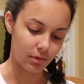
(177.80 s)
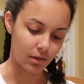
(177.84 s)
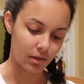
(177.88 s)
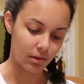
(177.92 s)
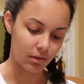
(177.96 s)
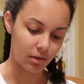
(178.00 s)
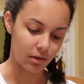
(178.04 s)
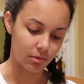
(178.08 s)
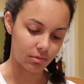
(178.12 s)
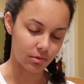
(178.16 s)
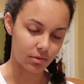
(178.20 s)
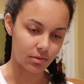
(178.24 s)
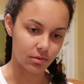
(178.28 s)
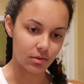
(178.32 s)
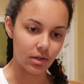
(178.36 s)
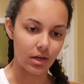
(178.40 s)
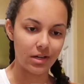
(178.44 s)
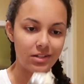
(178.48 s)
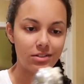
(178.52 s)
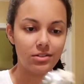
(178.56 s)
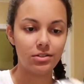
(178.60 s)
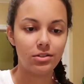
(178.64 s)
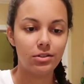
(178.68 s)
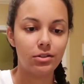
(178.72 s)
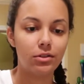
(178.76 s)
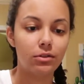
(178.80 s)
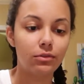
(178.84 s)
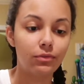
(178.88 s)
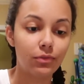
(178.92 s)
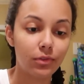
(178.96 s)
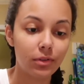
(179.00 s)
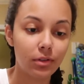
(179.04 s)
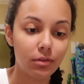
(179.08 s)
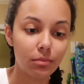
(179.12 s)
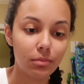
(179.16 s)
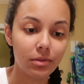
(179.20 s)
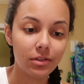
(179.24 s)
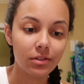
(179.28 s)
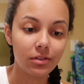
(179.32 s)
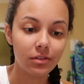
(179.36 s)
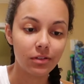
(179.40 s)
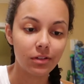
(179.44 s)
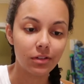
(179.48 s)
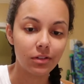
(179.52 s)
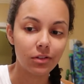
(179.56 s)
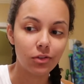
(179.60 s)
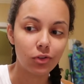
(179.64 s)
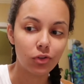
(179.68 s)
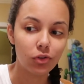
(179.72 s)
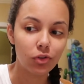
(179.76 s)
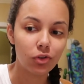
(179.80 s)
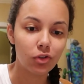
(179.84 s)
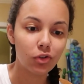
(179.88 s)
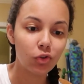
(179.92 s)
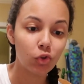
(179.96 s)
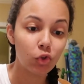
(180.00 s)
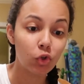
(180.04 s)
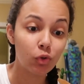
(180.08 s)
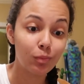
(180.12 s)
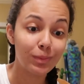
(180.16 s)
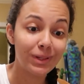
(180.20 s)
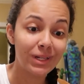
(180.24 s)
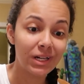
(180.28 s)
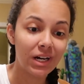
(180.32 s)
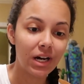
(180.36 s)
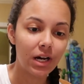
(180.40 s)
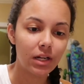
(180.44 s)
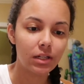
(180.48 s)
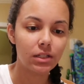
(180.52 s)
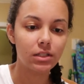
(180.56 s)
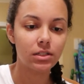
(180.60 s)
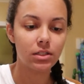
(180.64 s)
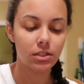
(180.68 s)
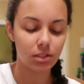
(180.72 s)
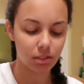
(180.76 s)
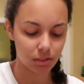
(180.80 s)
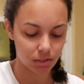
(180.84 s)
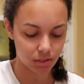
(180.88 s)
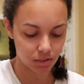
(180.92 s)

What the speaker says: Red Lobster. I just go for the biscuits, to be honest.